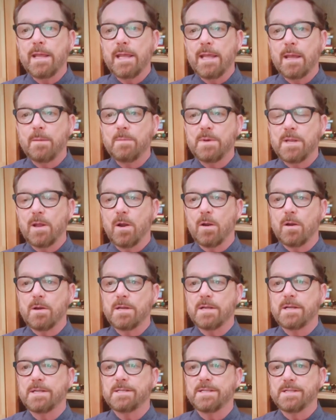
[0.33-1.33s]

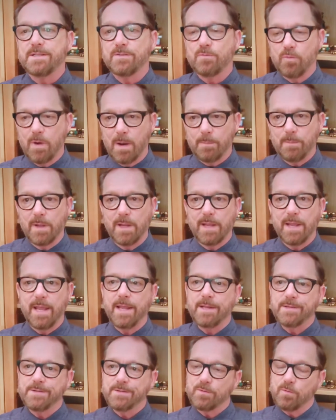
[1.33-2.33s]
EMDR does is
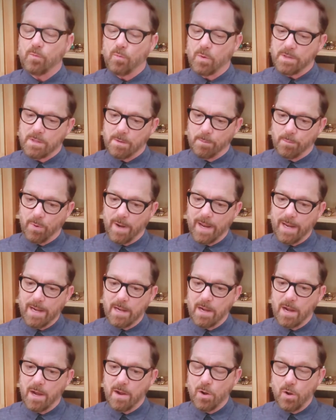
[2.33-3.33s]
replicates what the
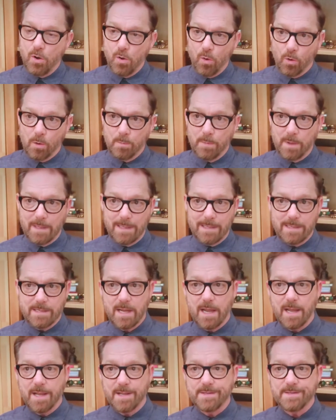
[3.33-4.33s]
brain normally
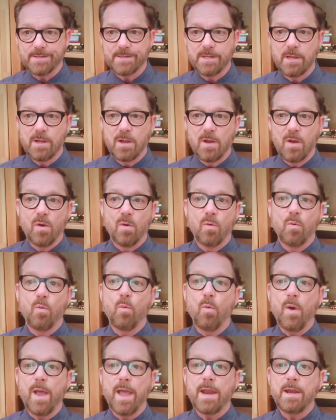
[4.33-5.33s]
does
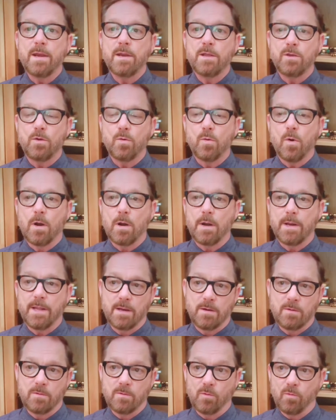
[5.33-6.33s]
when you are
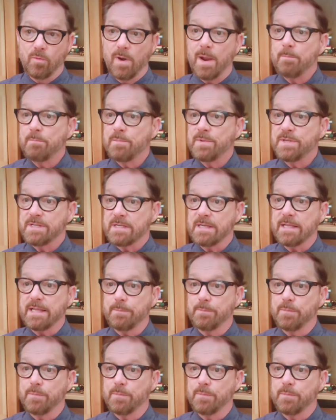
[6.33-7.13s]
in REM sleep.